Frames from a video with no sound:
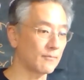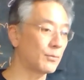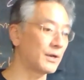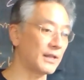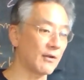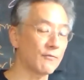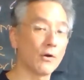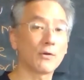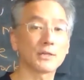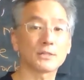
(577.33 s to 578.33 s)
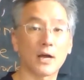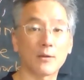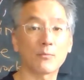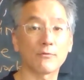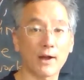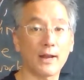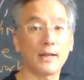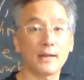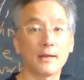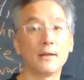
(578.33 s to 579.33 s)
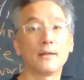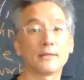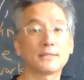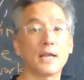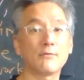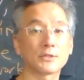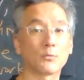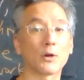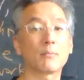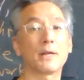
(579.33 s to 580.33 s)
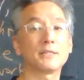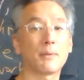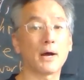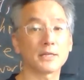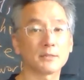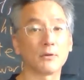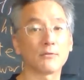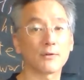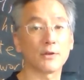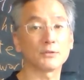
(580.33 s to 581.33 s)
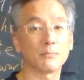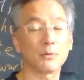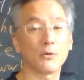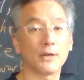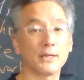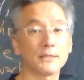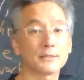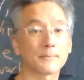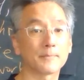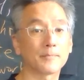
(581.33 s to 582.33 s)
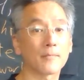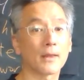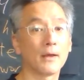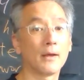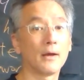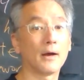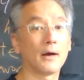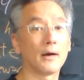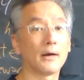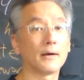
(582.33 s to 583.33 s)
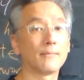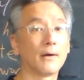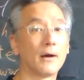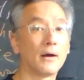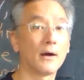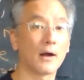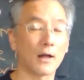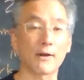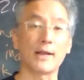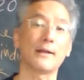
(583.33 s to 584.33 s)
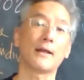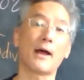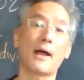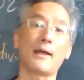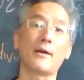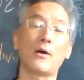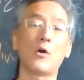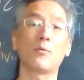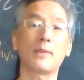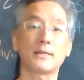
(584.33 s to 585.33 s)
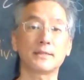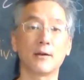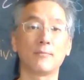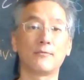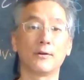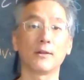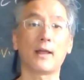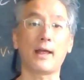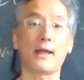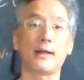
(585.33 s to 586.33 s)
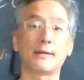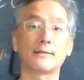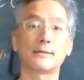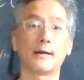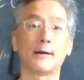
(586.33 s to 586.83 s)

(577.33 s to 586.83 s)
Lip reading: putting their focus on providing the safest workplace possible for those employees. All right, I hope that's helpful, and